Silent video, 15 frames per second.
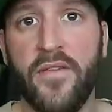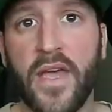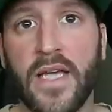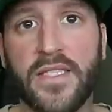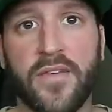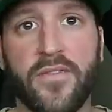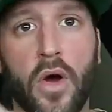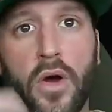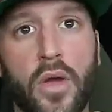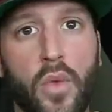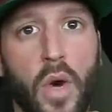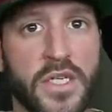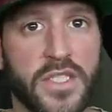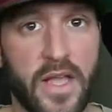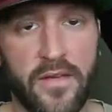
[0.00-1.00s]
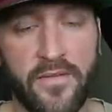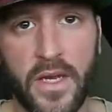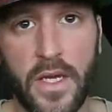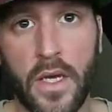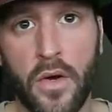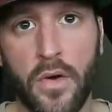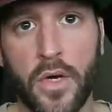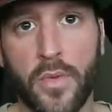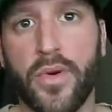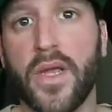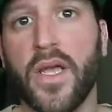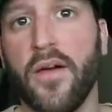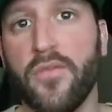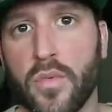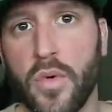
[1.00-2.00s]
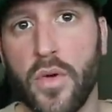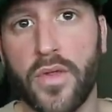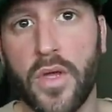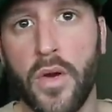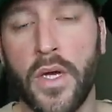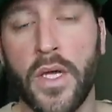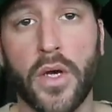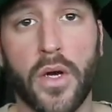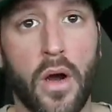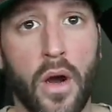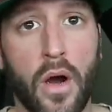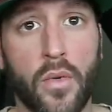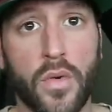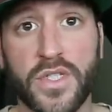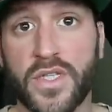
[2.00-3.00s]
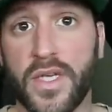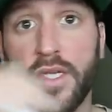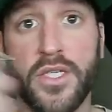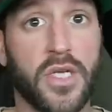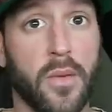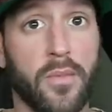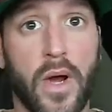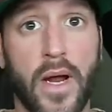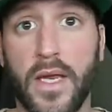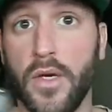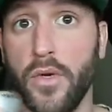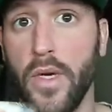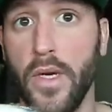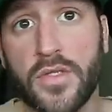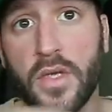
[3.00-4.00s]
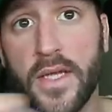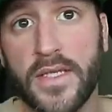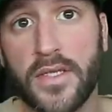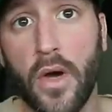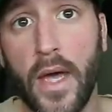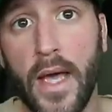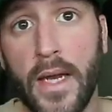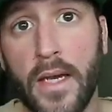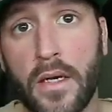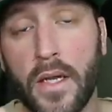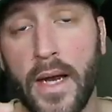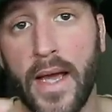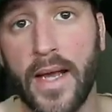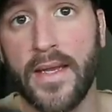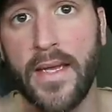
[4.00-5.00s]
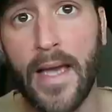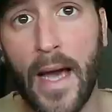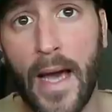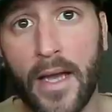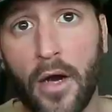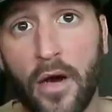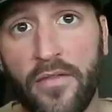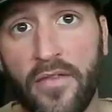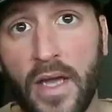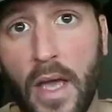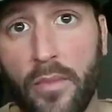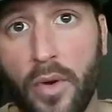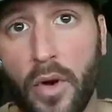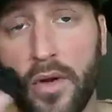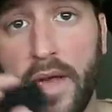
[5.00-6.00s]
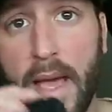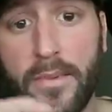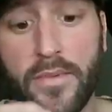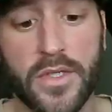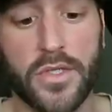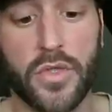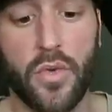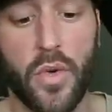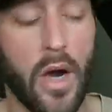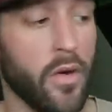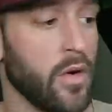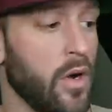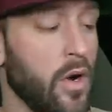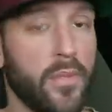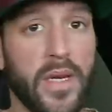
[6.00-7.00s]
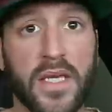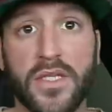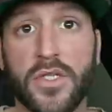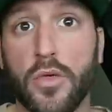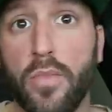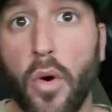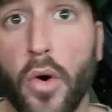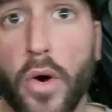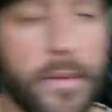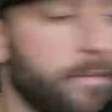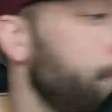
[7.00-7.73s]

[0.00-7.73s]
If you guys have already watched that video and you're pretty comfortable with coding your car, we're just gonna jump right into it. So let's go ahead and connect the iCar VGate Pro adapter to our OBD2 port.